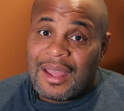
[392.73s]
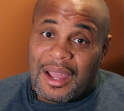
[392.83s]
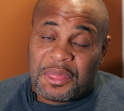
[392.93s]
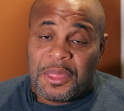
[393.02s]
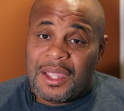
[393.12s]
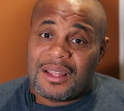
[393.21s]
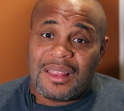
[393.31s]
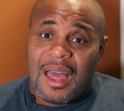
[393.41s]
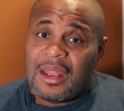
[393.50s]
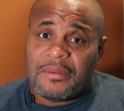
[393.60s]
I think a
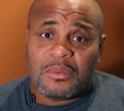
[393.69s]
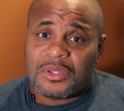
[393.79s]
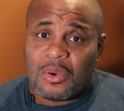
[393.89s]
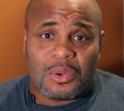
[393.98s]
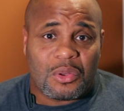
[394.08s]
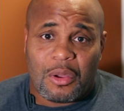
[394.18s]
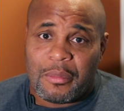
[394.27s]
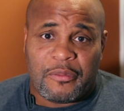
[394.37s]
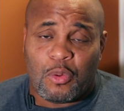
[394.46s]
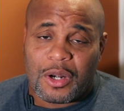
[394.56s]
lot of it was going on
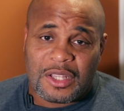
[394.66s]
before.